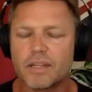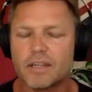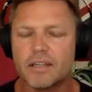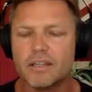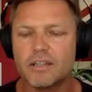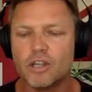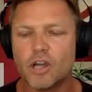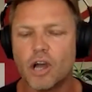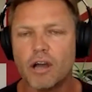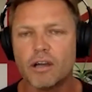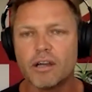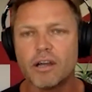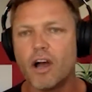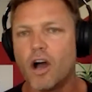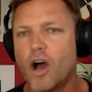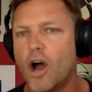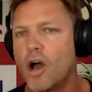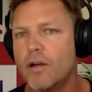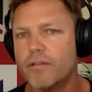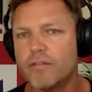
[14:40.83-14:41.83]

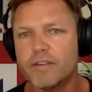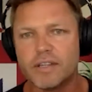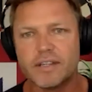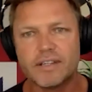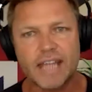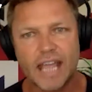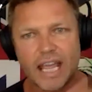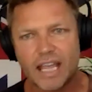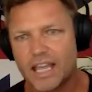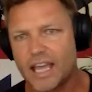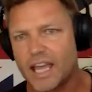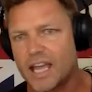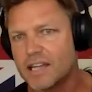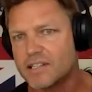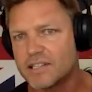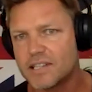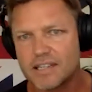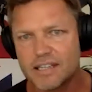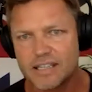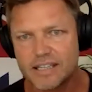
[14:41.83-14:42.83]
yoga over
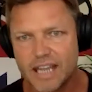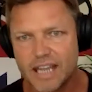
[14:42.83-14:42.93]
decades and